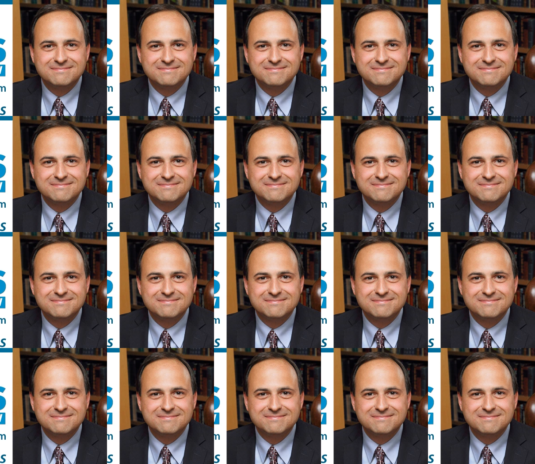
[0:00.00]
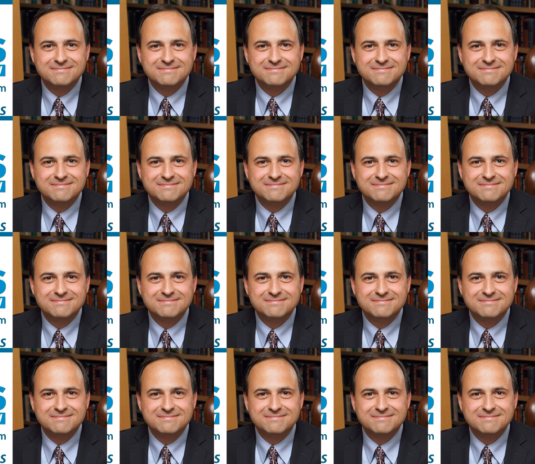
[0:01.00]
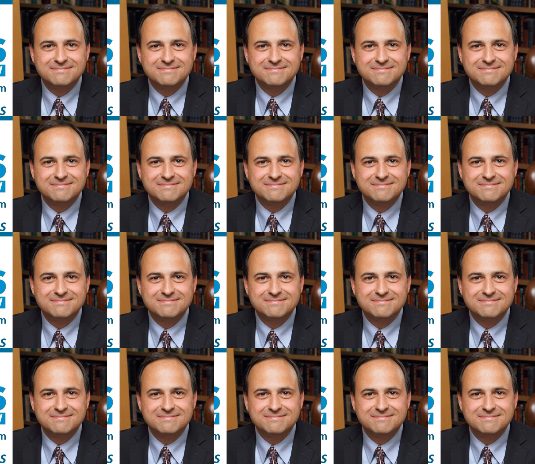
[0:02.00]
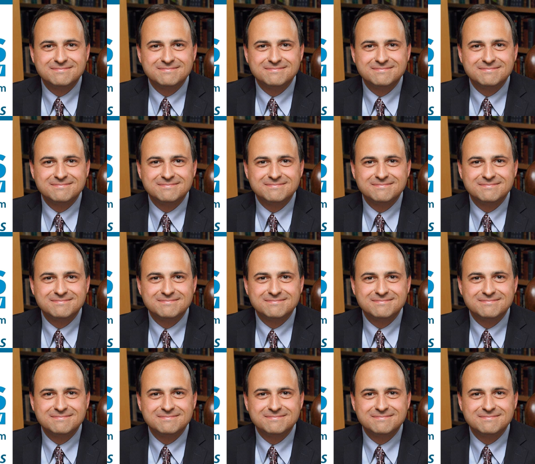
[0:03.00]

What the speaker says: [no speech]